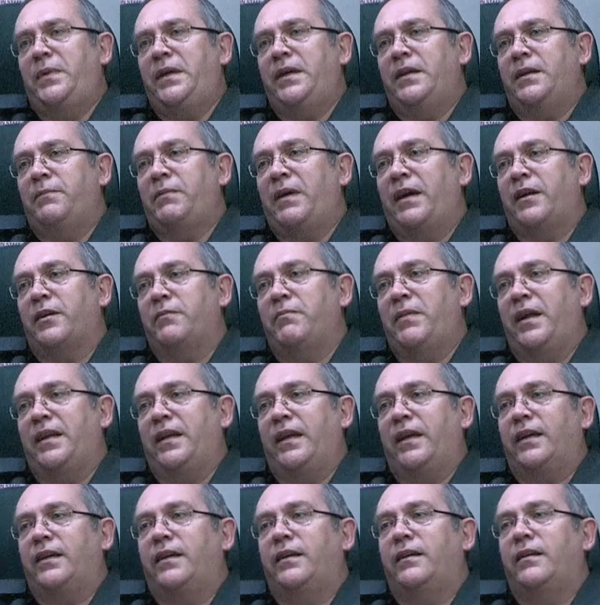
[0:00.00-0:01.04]
Being a
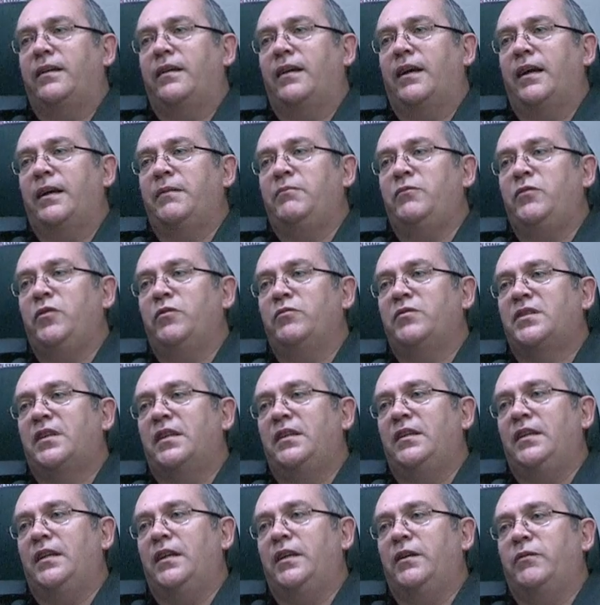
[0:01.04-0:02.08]
paramedic, I'm used
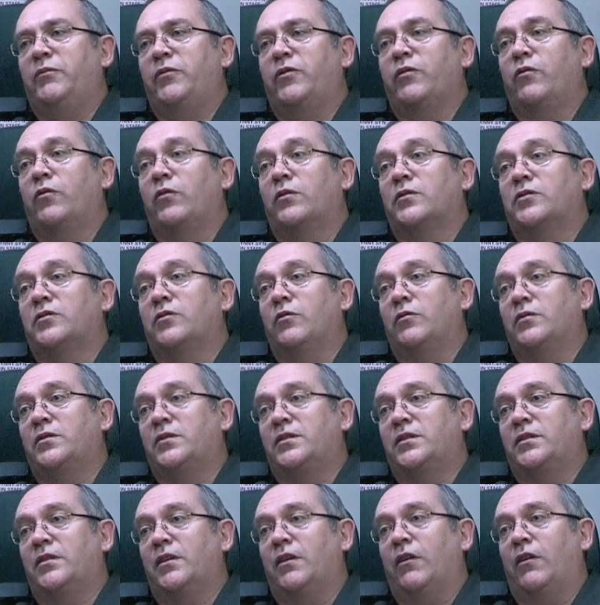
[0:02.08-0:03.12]
to dealing with all
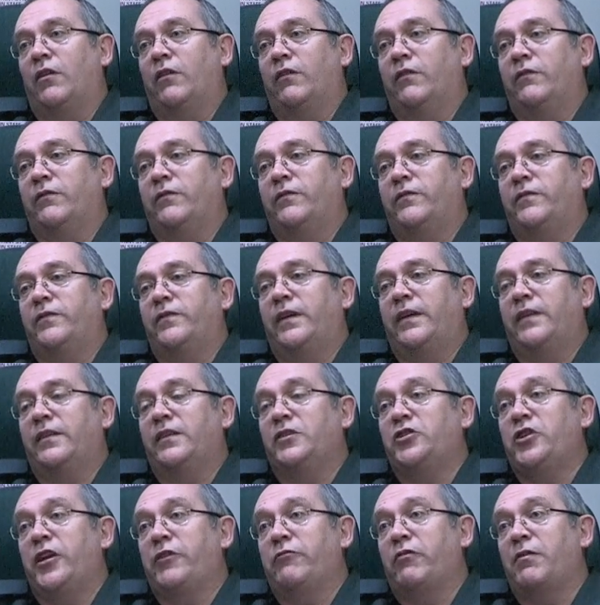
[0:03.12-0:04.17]
sorts of uh,
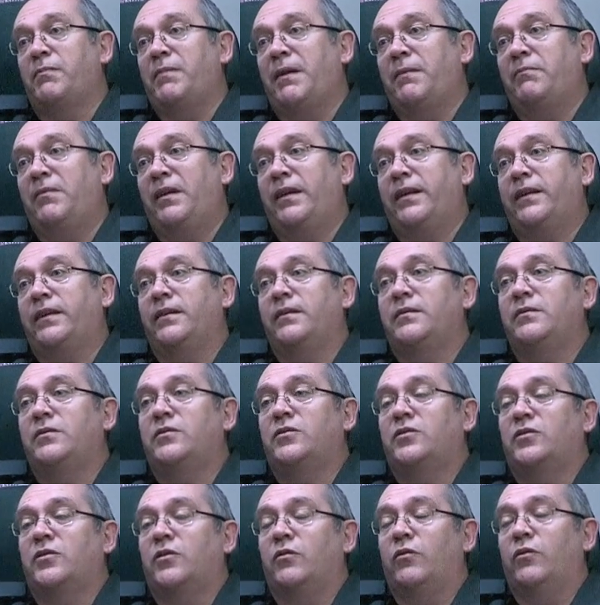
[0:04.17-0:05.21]
the general public,
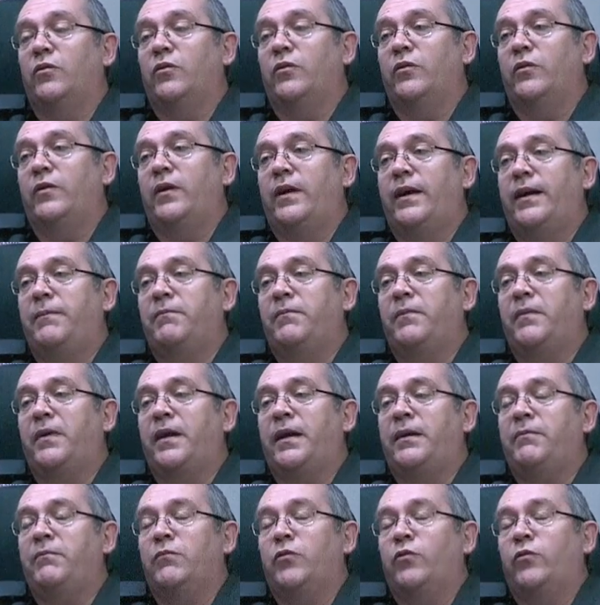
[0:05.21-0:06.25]
so um,
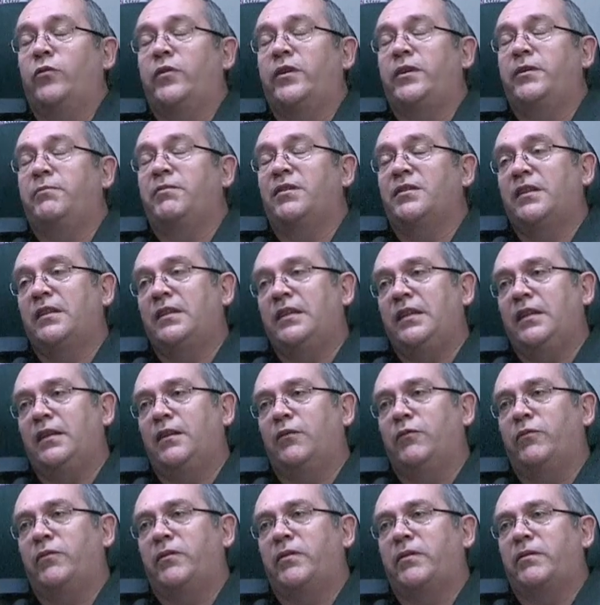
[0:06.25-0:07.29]
I'm more able to
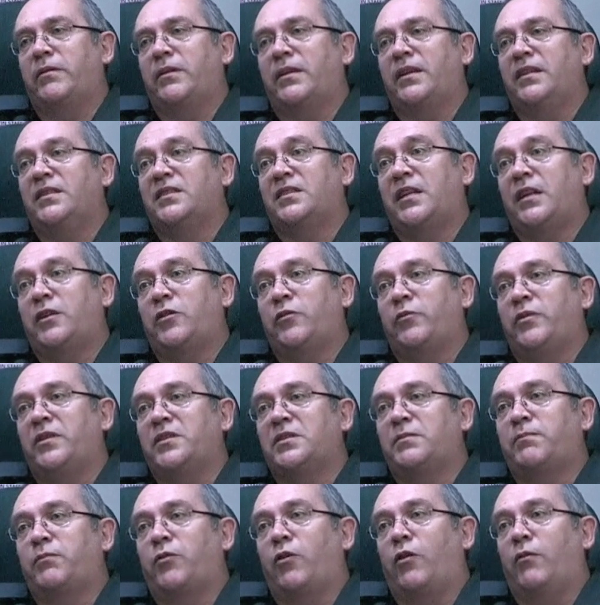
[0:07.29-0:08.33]
deal with
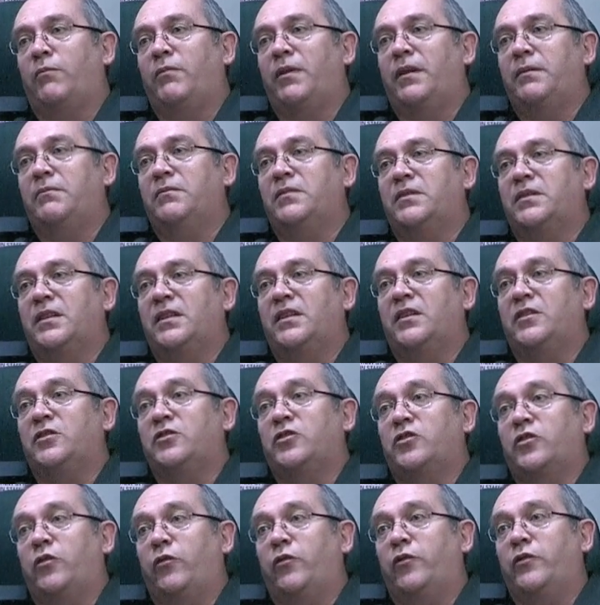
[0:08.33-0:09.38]
constituents' problems and
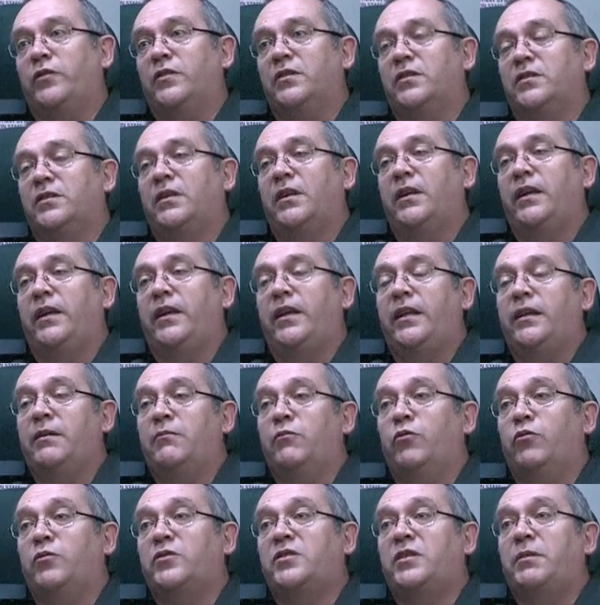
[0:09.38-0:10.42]
concerns in a
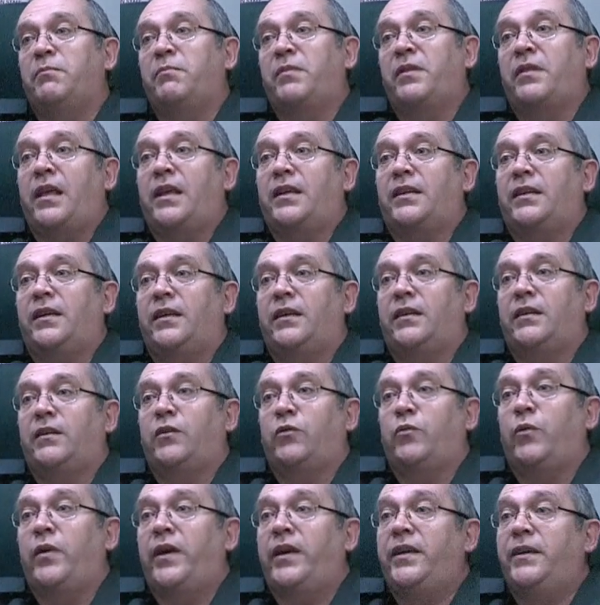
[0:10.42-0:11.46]
more sympathetic
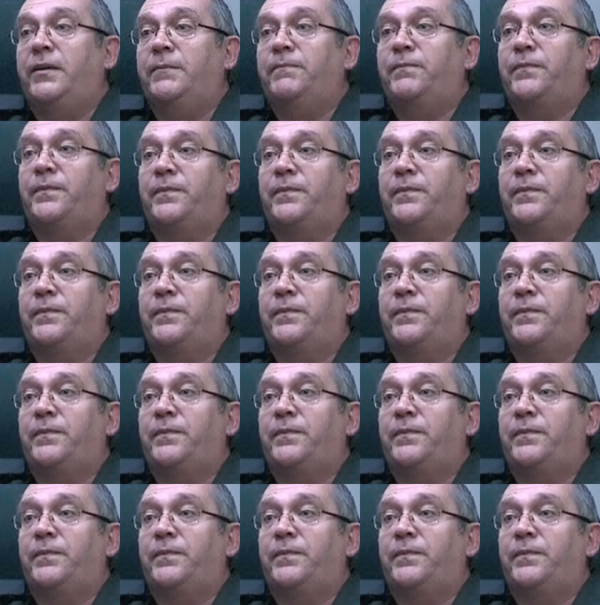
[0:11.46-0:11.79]
way.